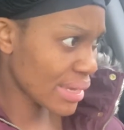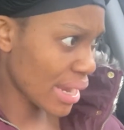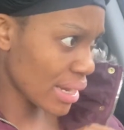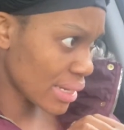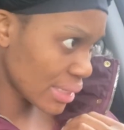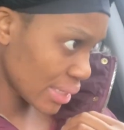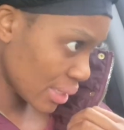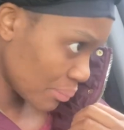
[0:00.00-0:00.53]

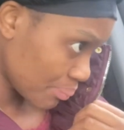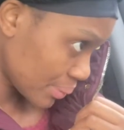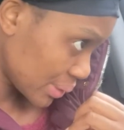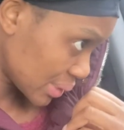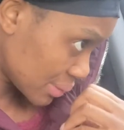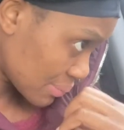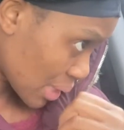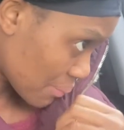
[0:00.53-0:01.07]
Lady,
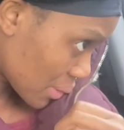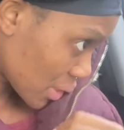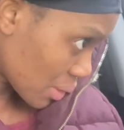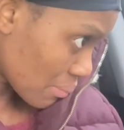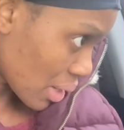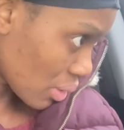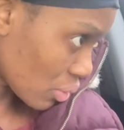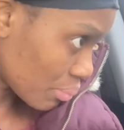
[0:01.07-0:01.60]
please me I beg you
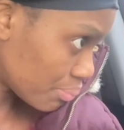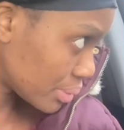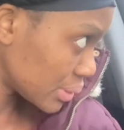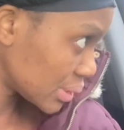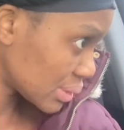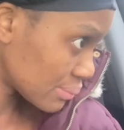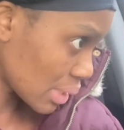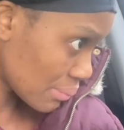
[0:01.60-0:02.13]
back up.
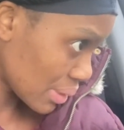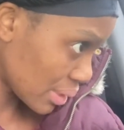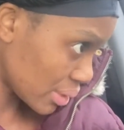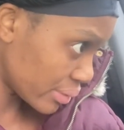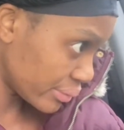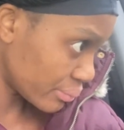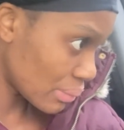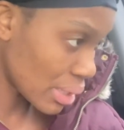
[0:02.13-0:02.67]
Please me I beg
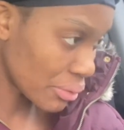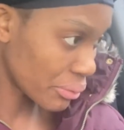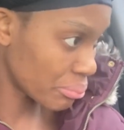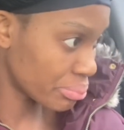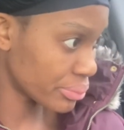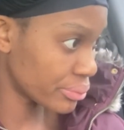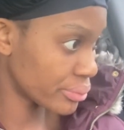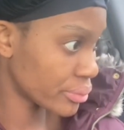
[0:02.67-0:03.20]
you back
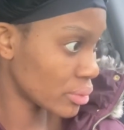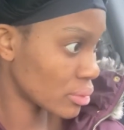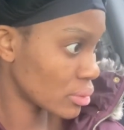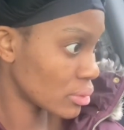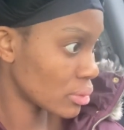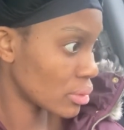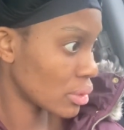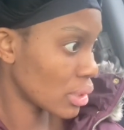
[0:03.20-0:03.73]
up.
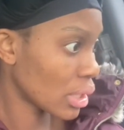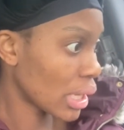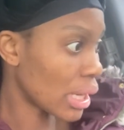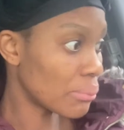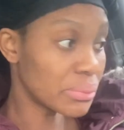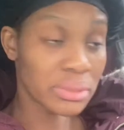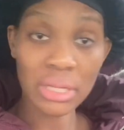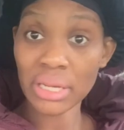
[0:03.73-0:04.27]

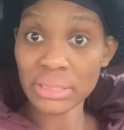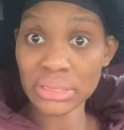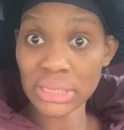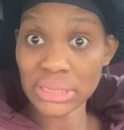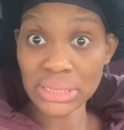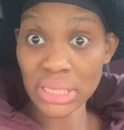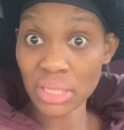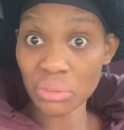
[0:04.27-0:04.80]
Cause I don't
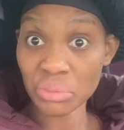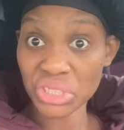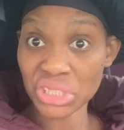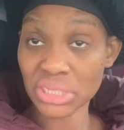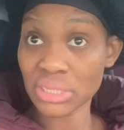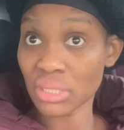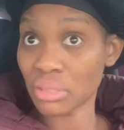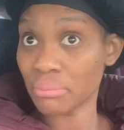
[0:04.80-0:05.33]
understand where
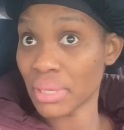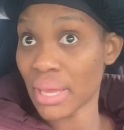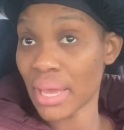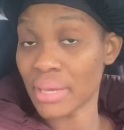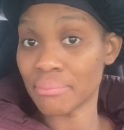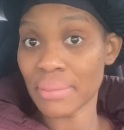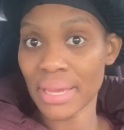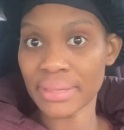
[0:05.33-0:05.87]
she's standing
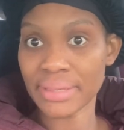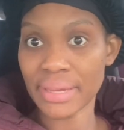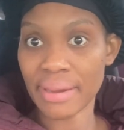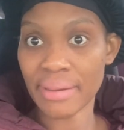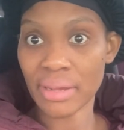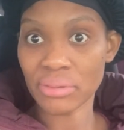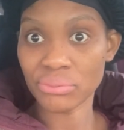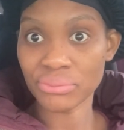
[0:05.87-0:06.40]
behind my
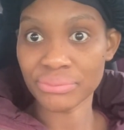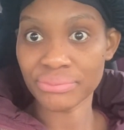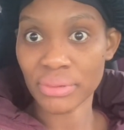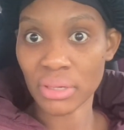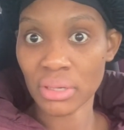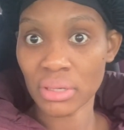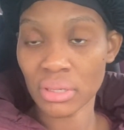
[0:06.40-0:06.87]
car I look for.